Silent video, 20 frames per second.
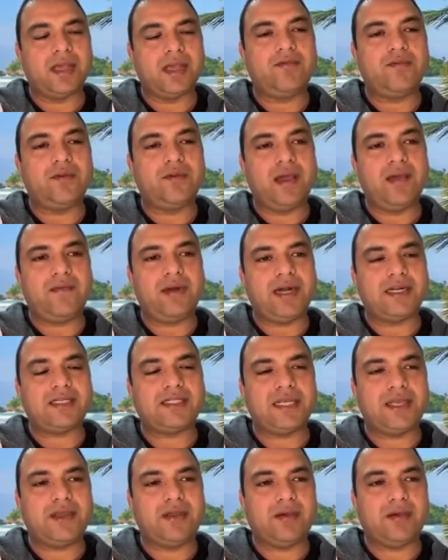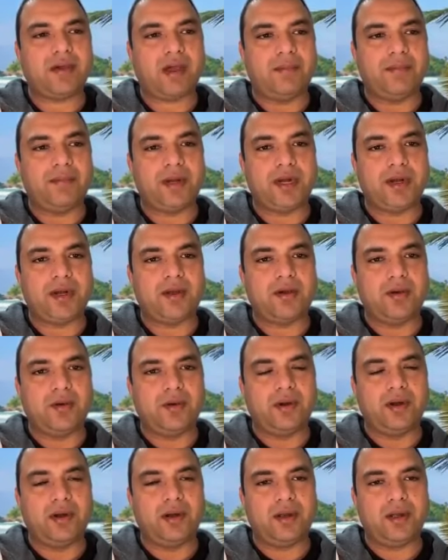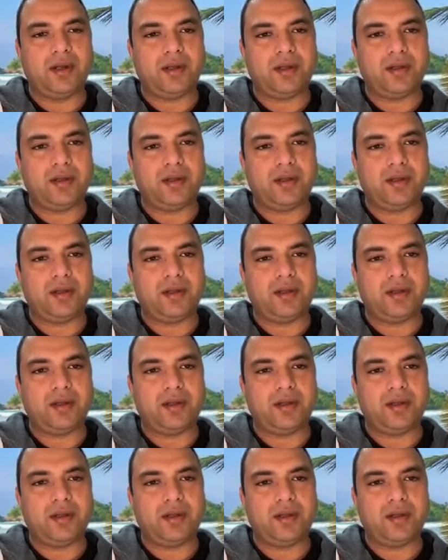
if you have, let's say you have committed a code